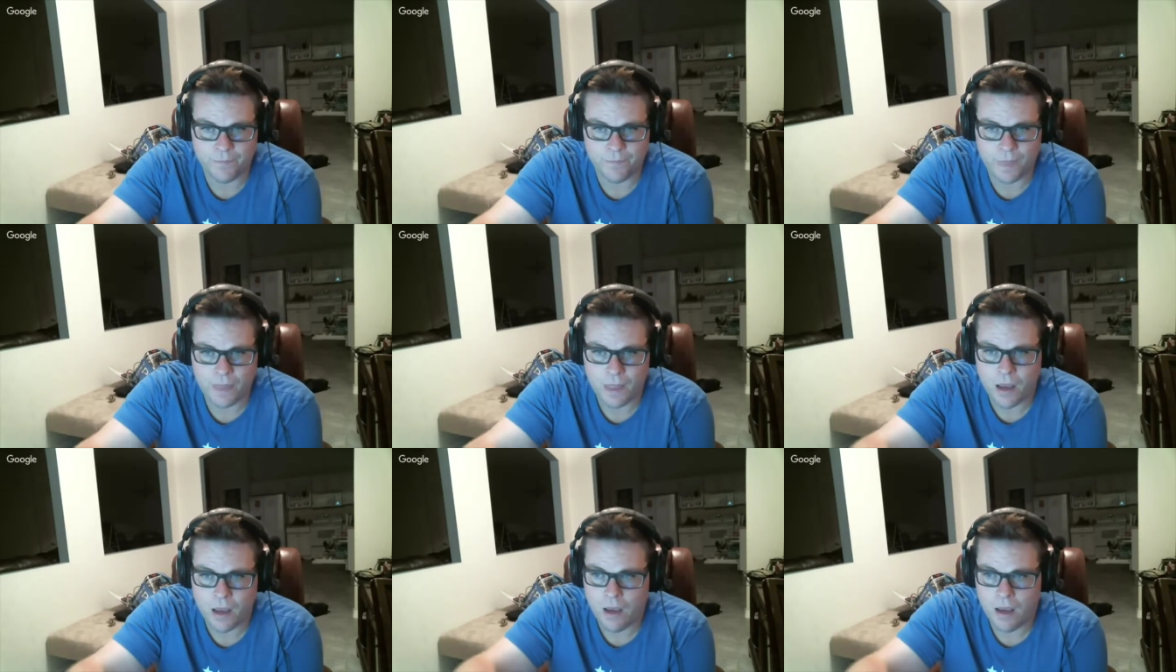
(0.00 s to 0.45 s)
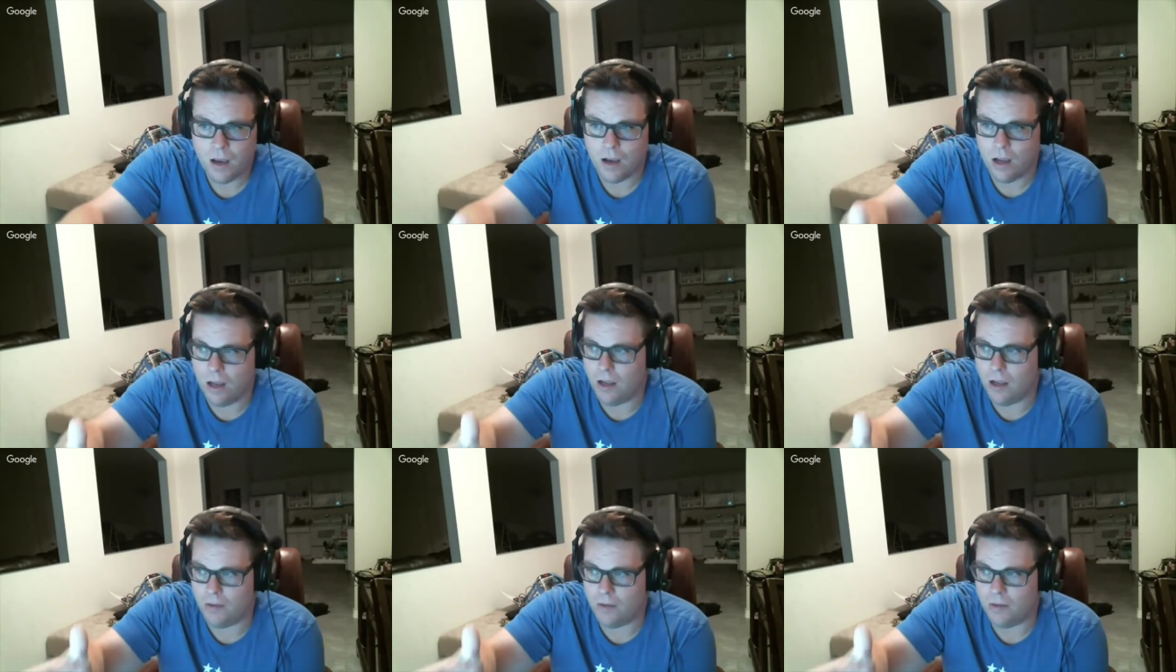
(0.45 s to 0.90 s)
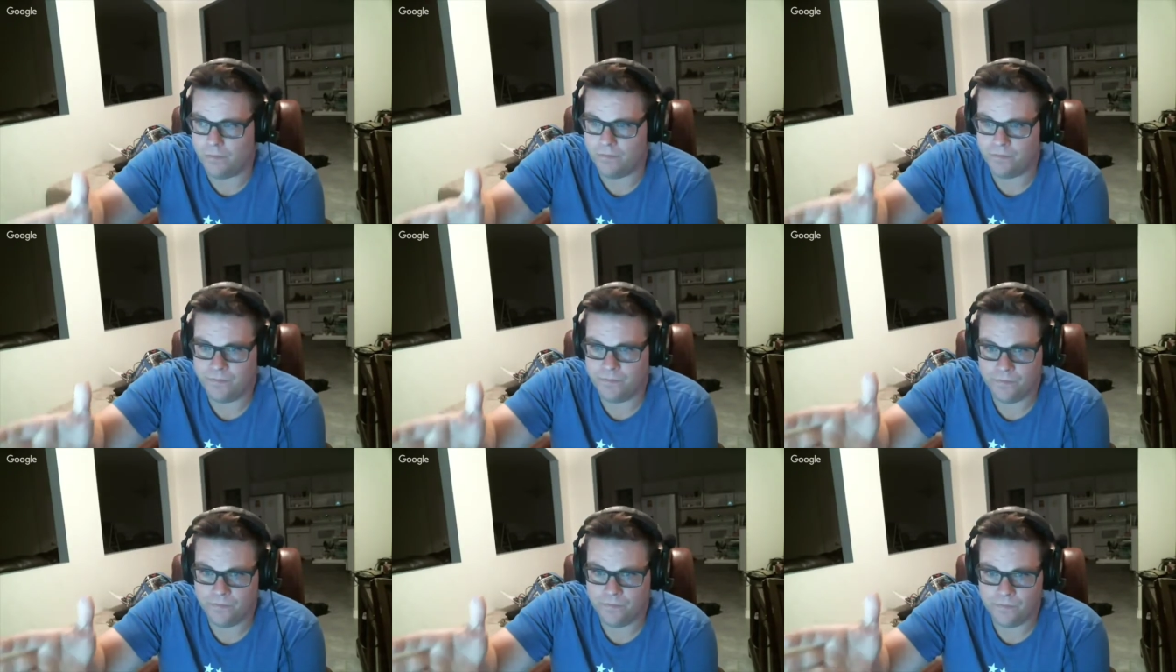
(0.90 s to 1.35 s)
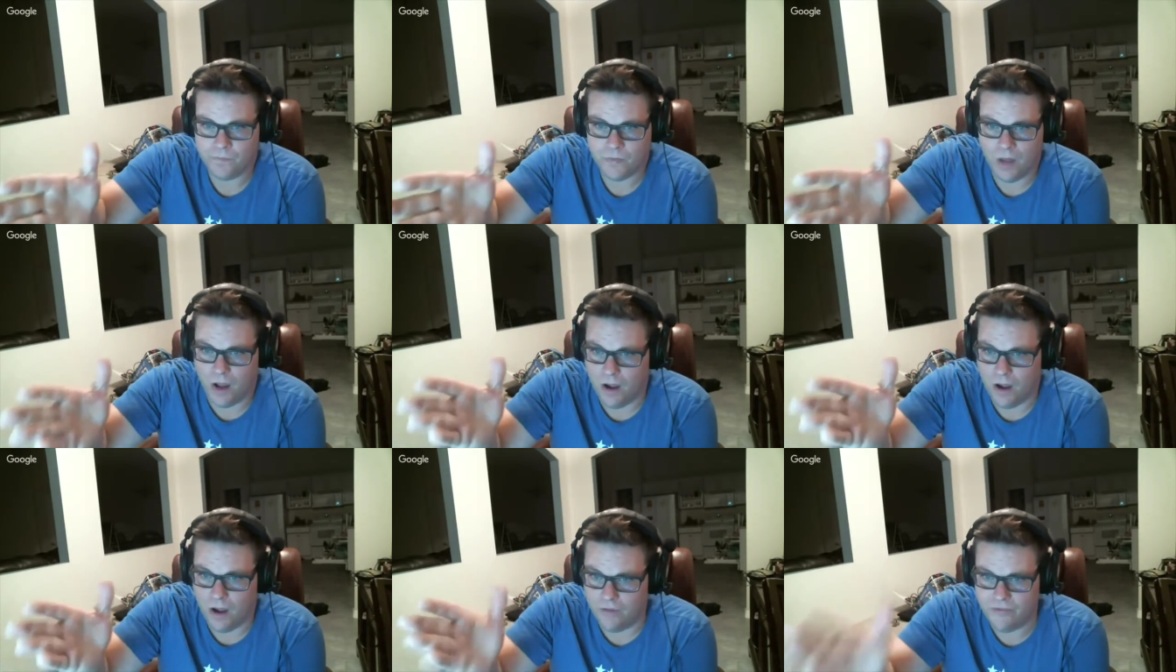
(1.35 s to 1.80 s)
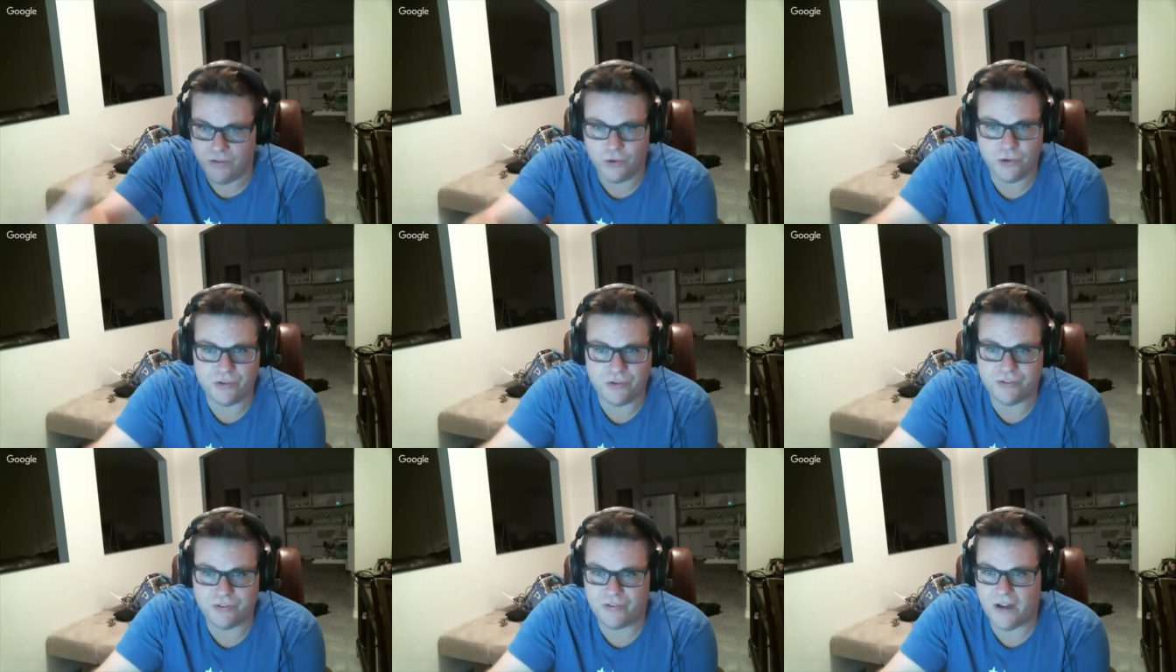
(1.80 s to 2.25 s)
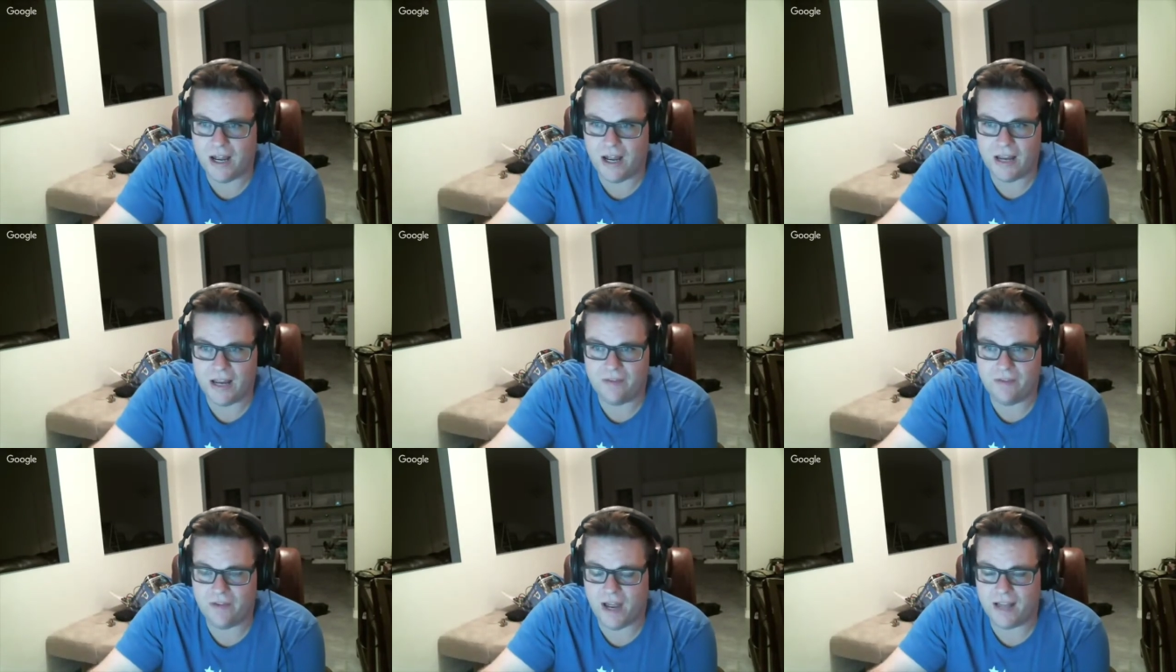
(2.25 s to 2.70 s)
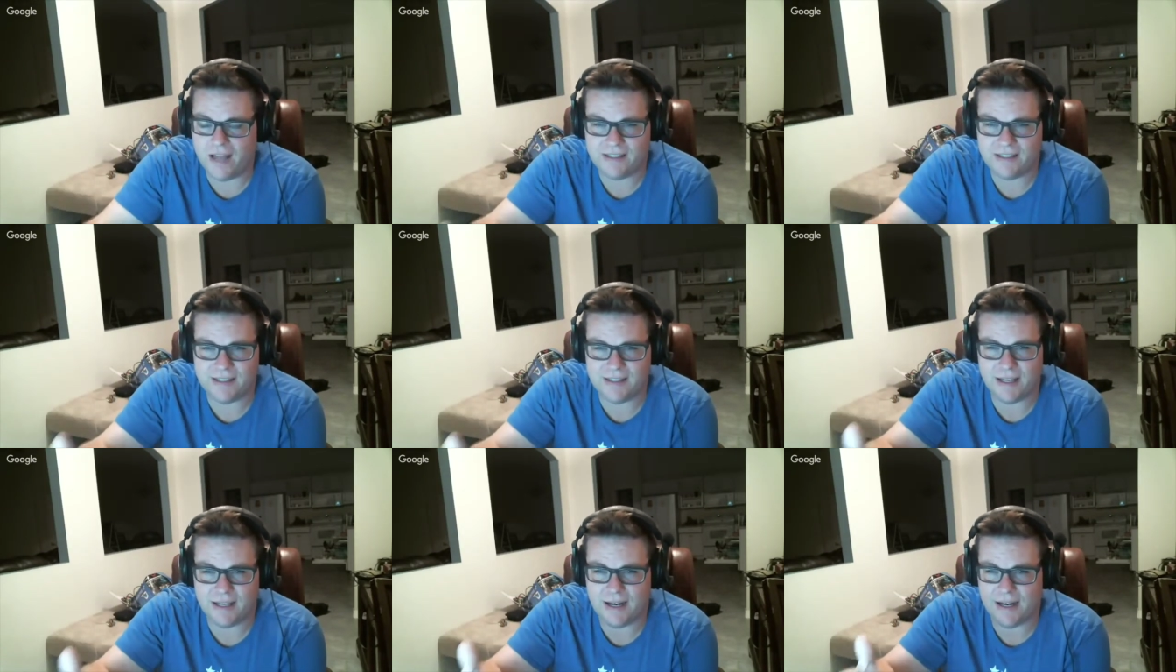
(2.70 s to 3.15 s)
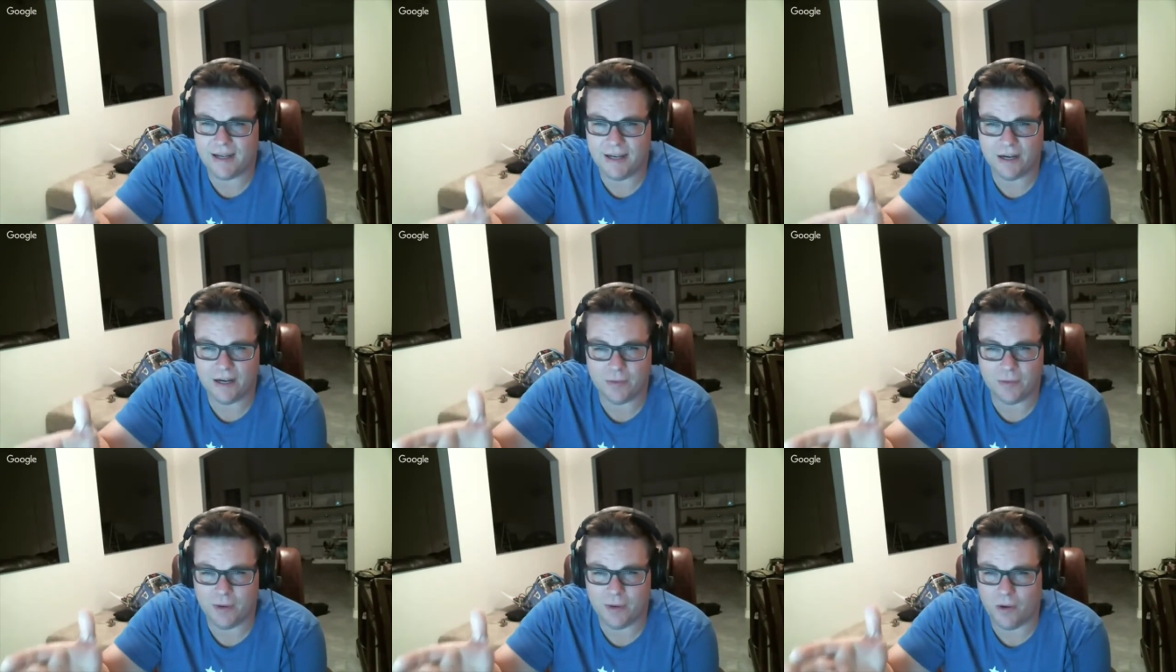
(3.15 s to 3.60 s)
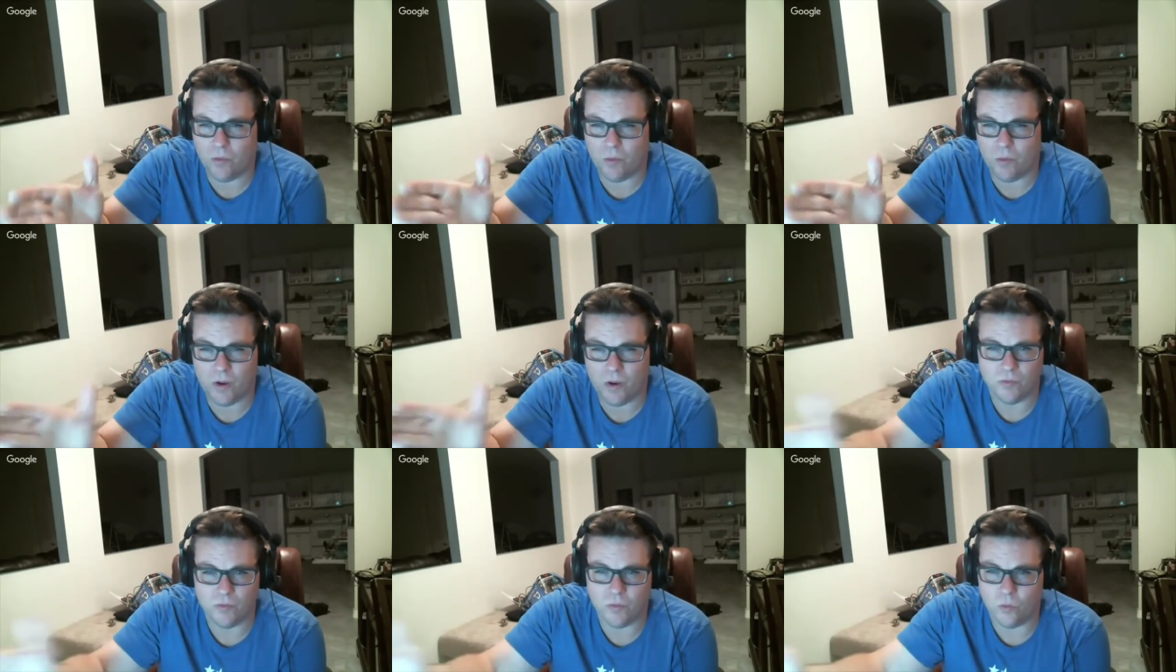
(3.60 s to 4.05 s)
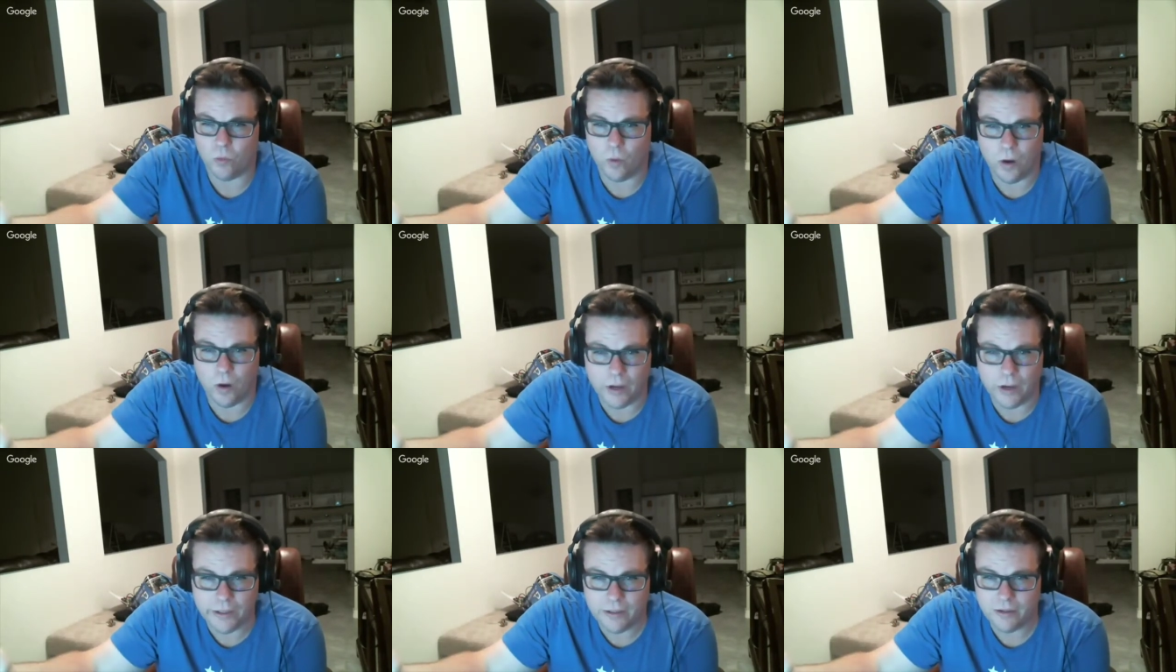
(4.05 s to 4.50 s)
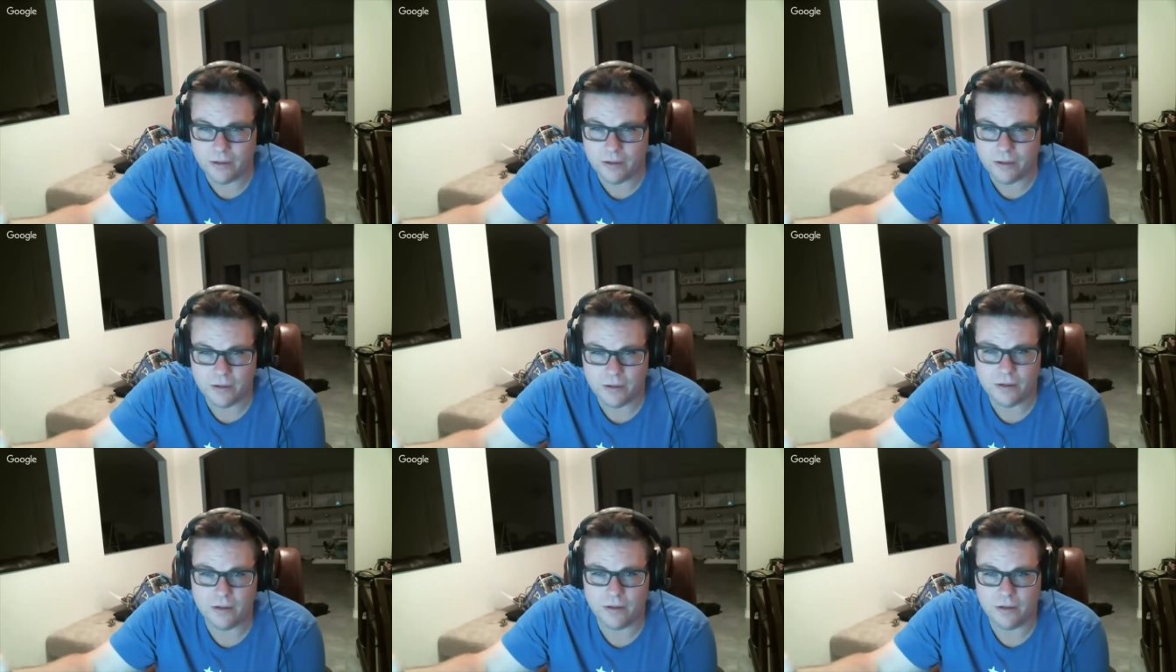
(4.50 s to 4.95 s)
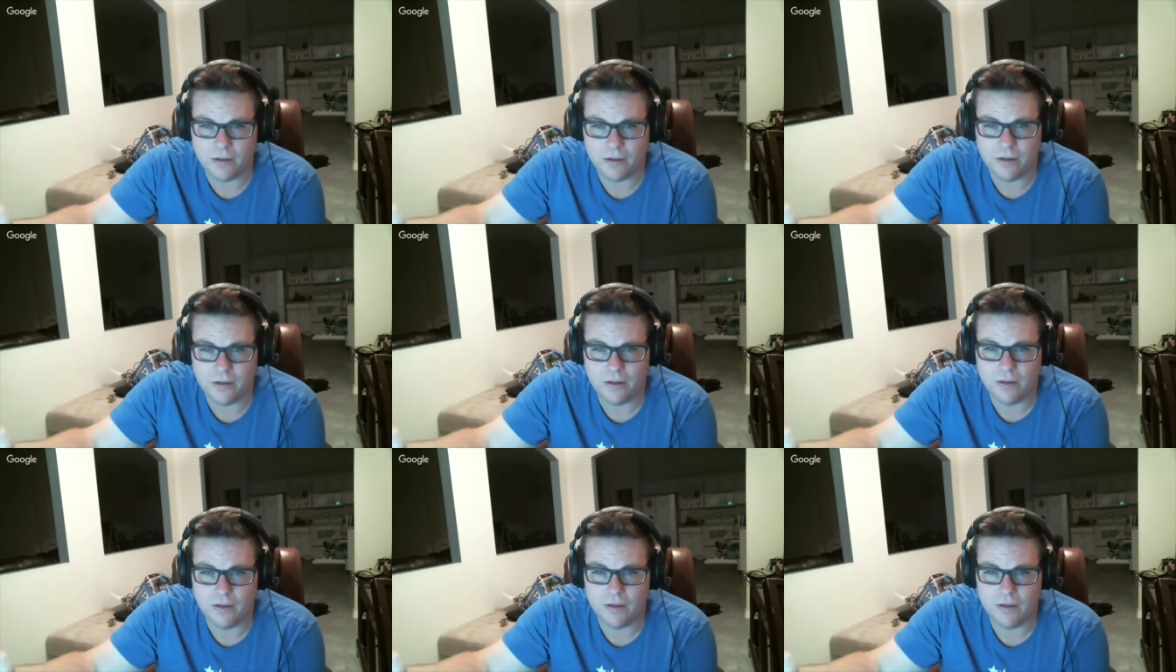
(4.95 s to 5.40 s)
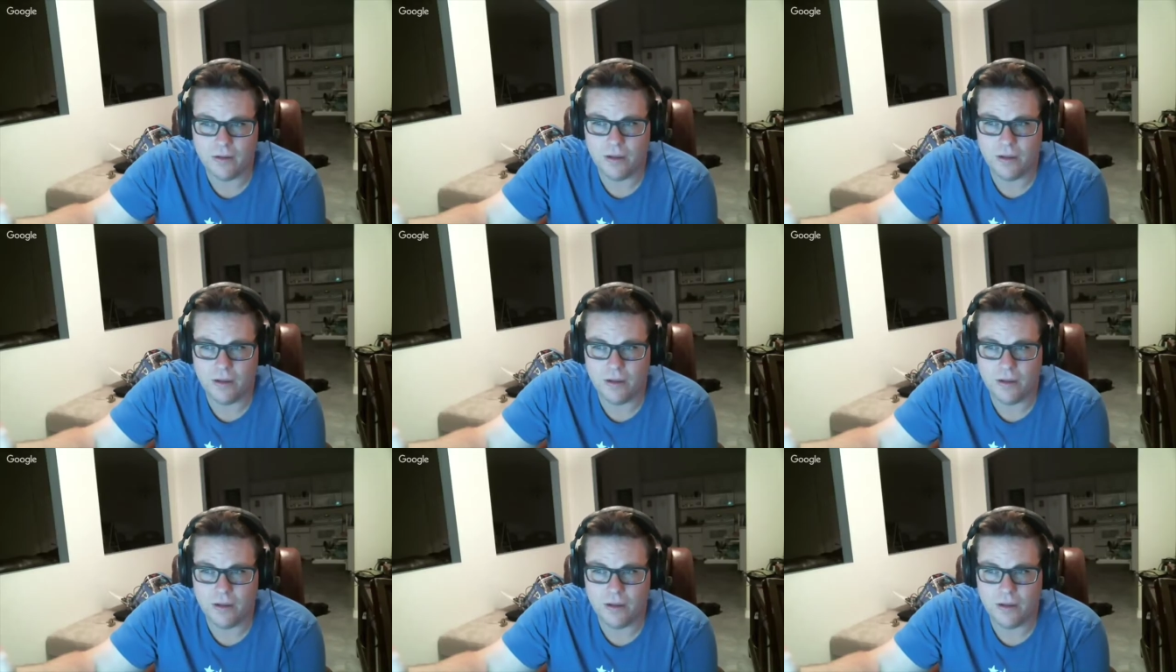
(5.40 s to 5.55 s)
Um, of those five, I said I cared about what one. Yeah. And